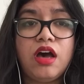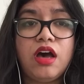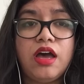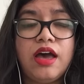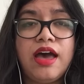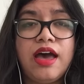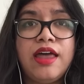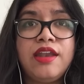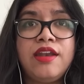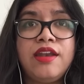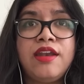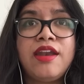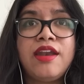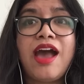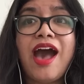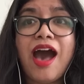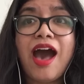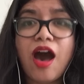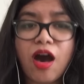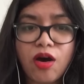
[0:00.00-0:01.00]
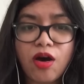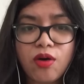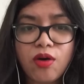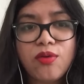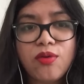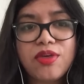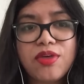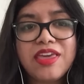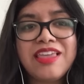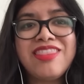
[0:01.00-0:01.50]
and
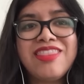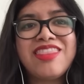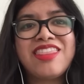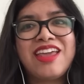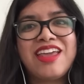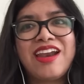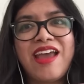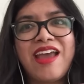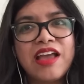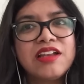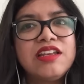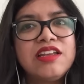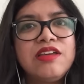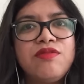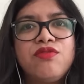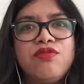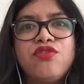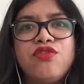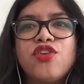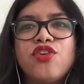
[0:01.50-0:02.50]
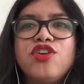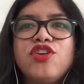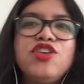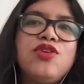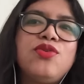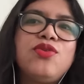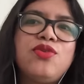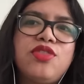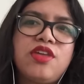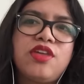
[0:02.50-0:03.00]
how interactive for
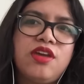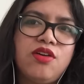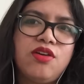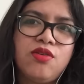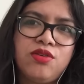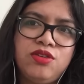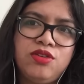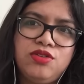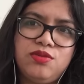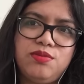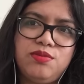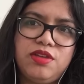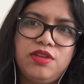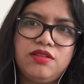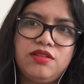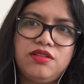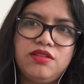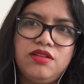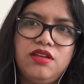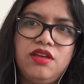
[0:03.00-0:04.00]
you they going to be.